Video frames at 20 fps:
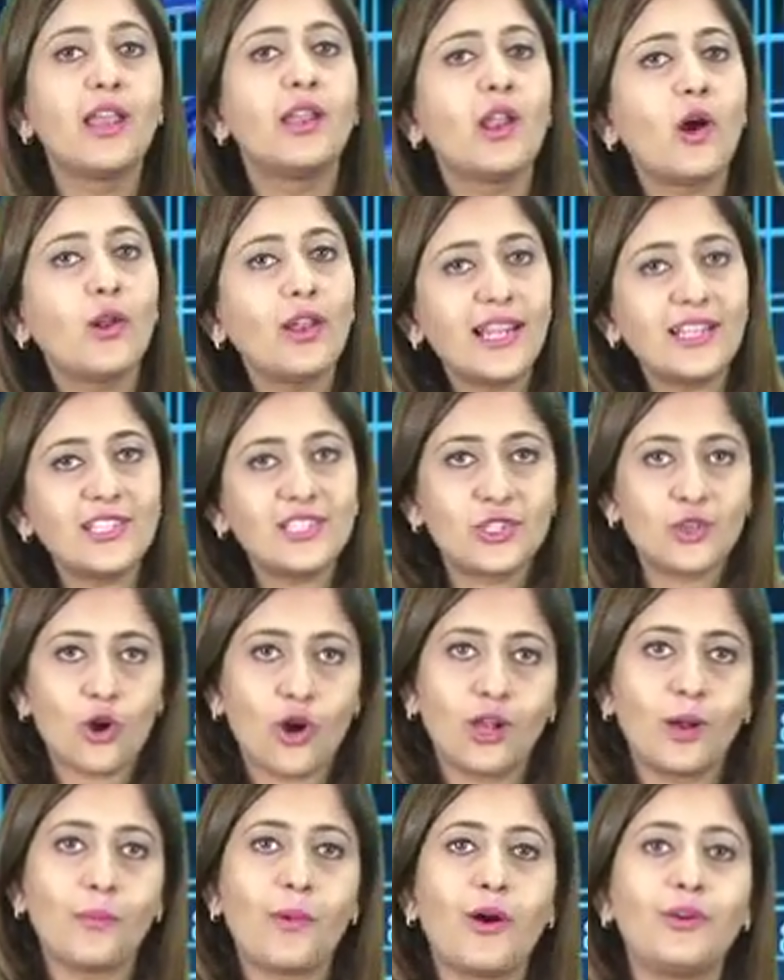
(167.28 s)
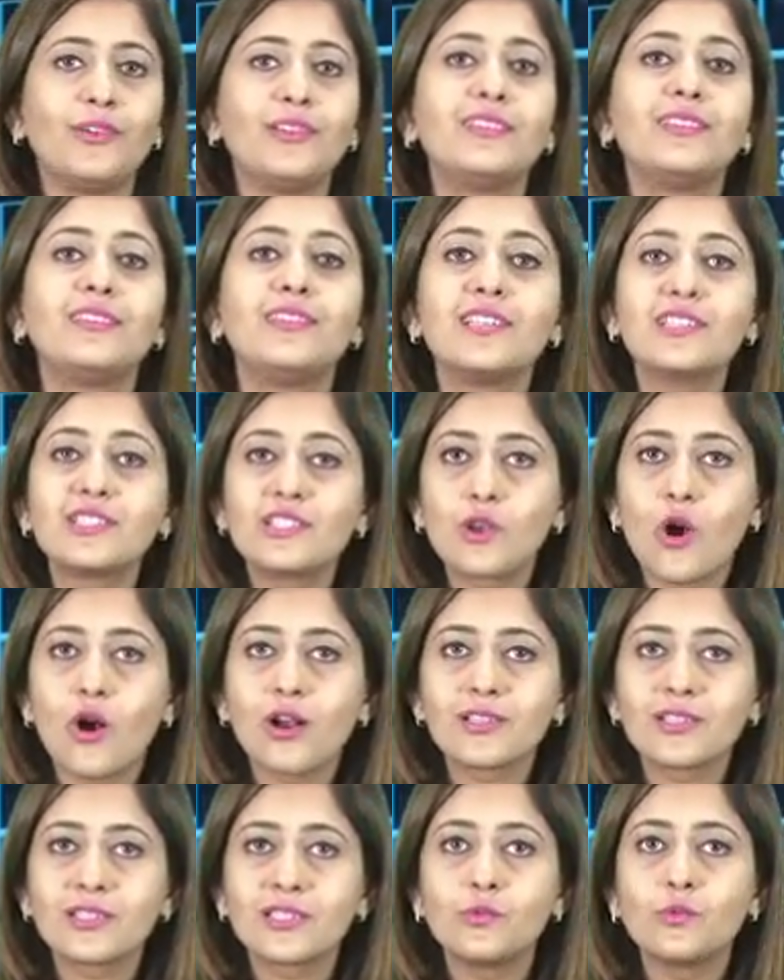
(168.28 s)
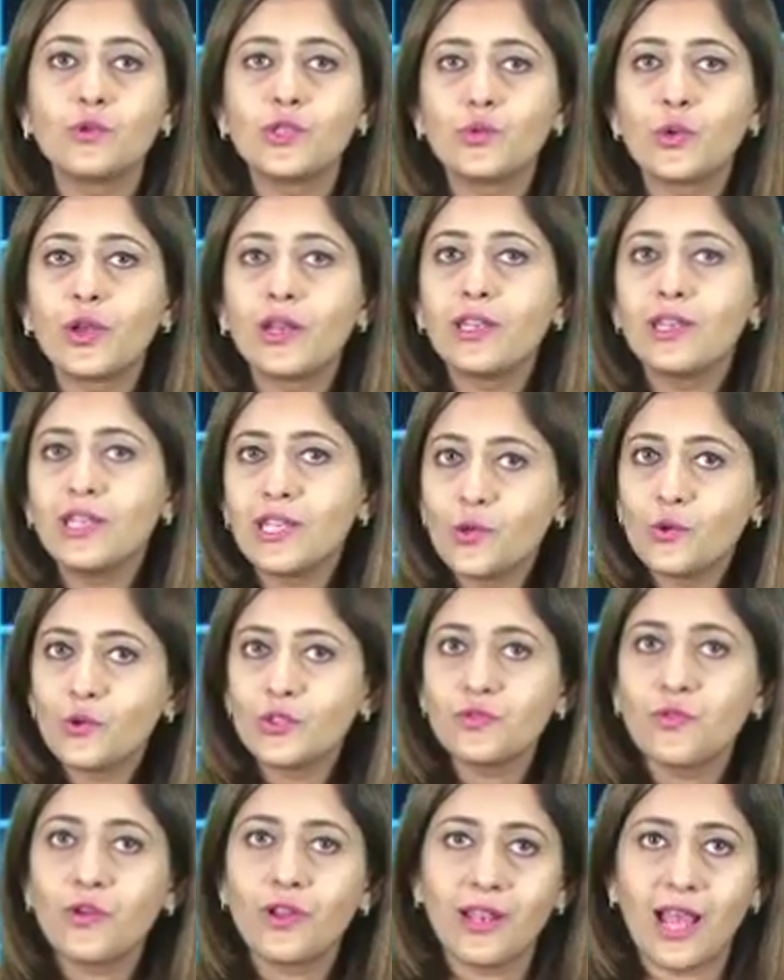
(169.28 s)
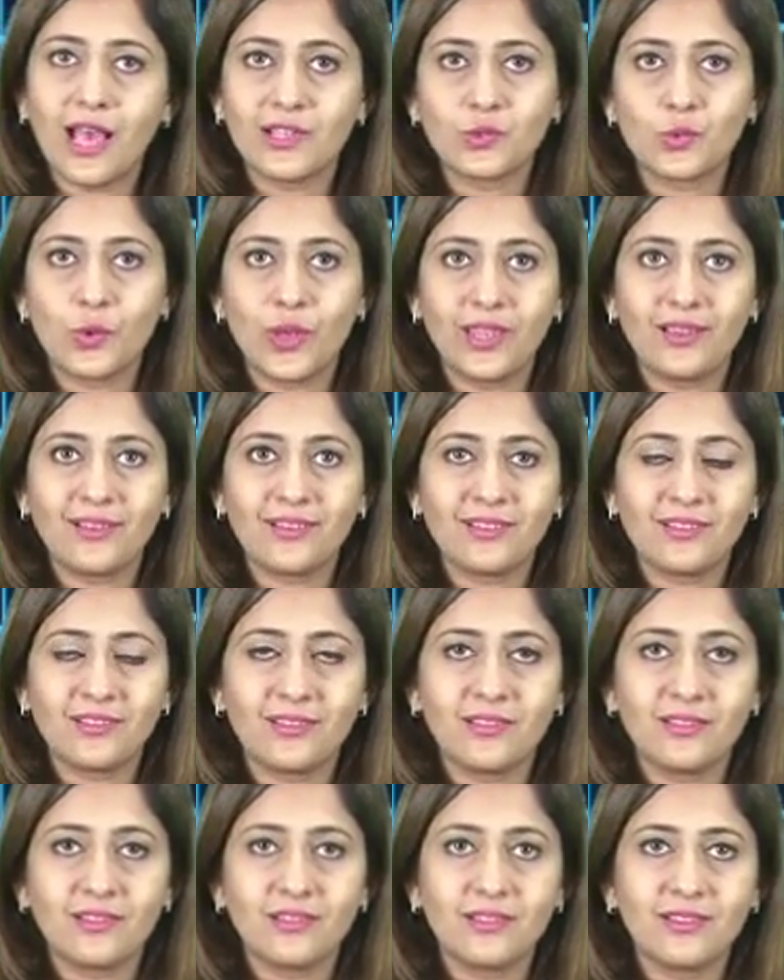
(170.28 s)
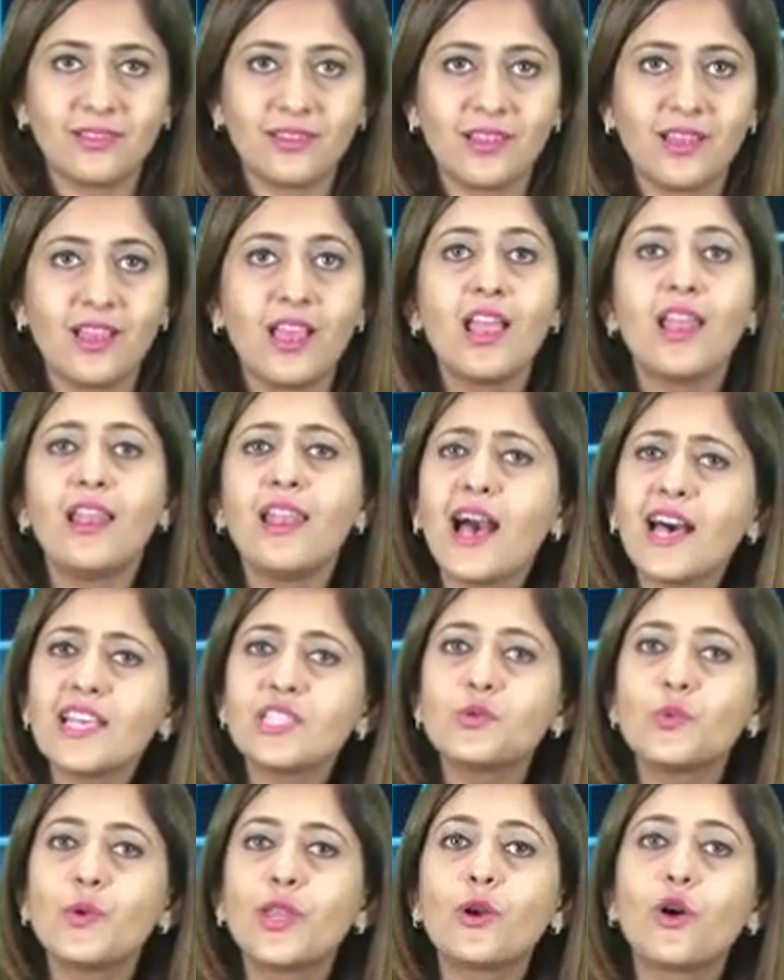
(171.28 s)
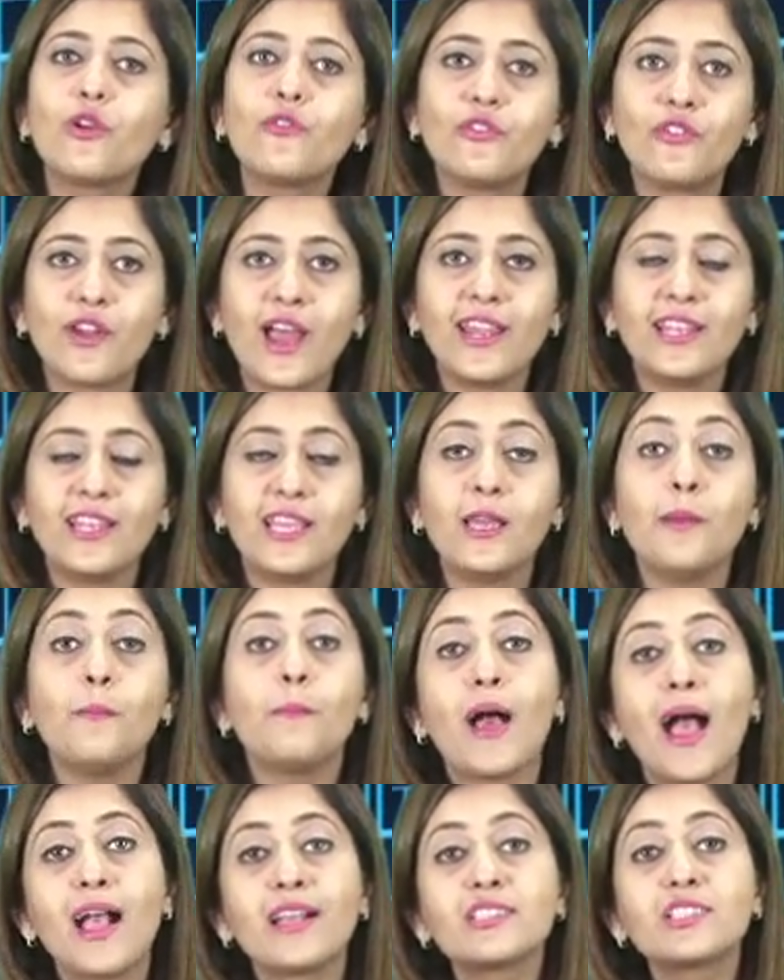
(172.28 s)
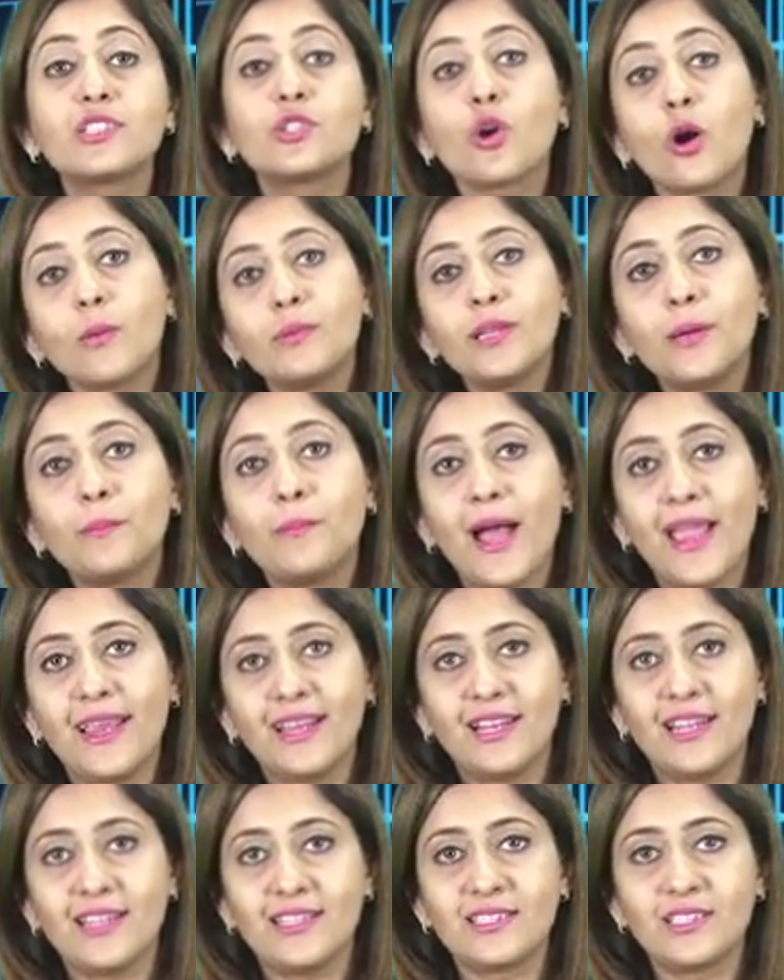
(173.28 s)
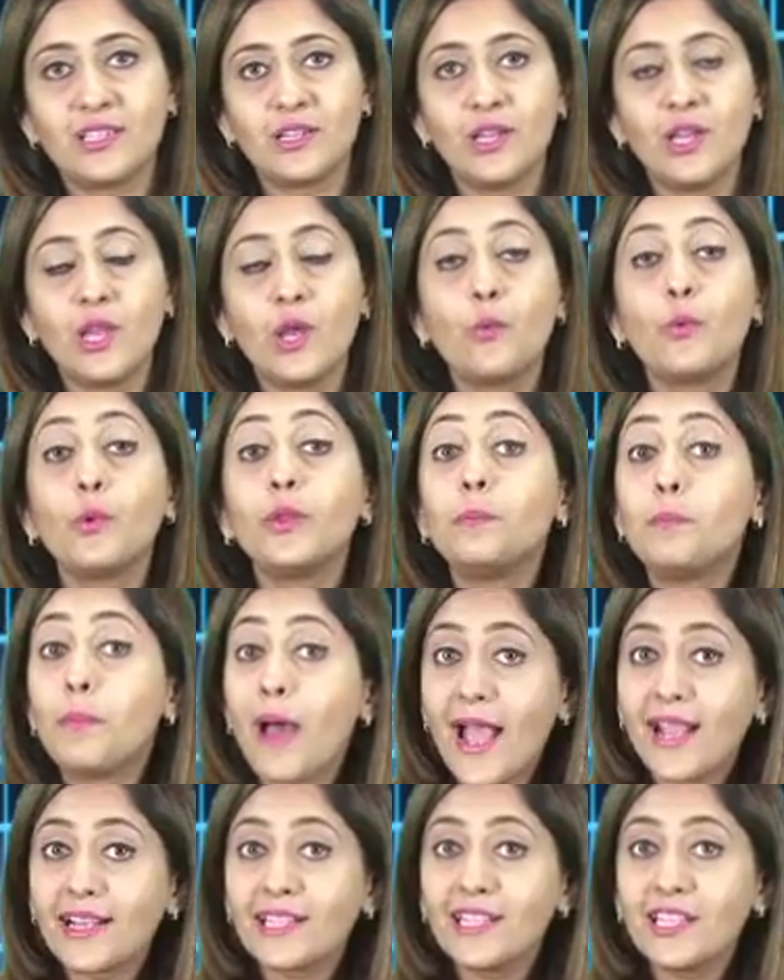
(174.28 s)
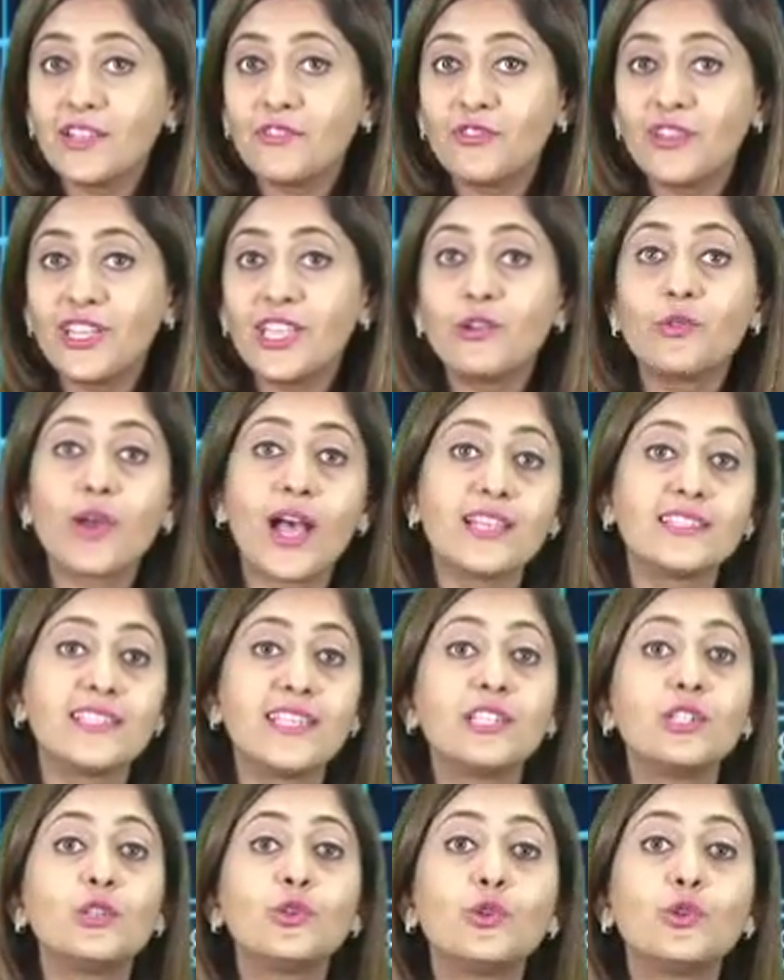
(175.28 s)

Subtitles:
Now let's talk about the stocks which were in news for last week. Last week on Friday, banks topped the buying list, with Bank Nifty rising